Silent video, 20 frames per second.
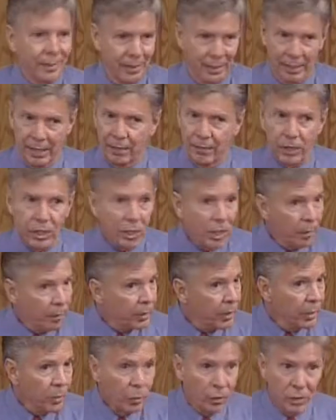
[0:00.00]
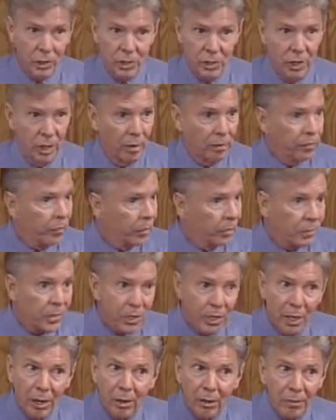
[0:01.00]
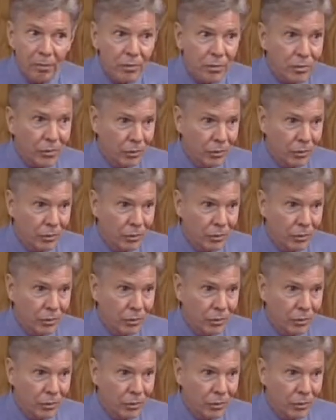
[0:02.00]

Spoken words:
and every company works it out for themselves.